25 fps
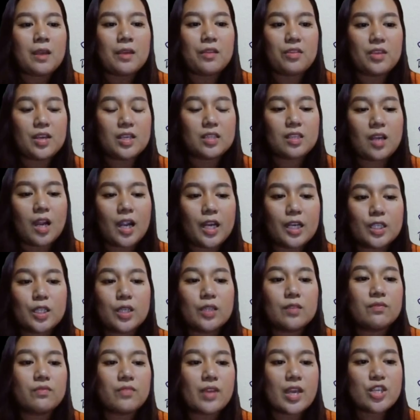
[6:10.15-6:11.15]
that are
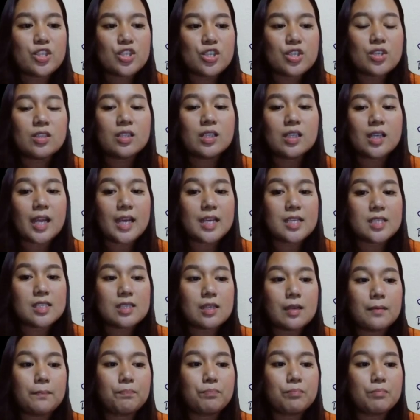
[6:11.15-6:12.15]
conventionalized